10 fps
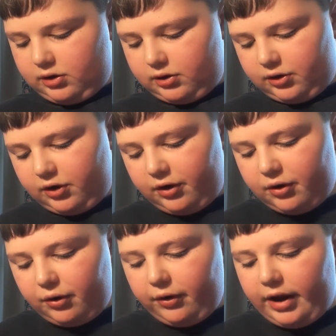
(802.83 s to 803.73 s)
So
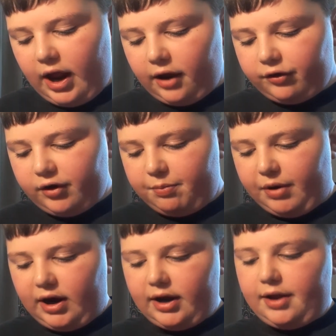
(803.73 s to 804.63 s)
you can actually
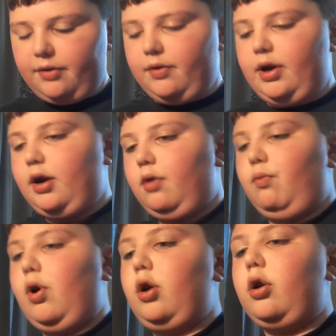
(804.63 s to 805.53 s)
buy
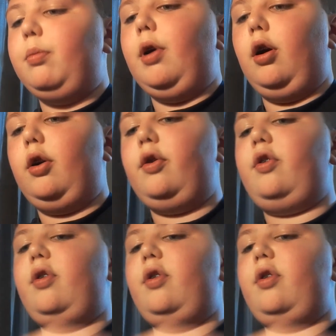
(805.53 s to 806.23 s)
Wonka bars.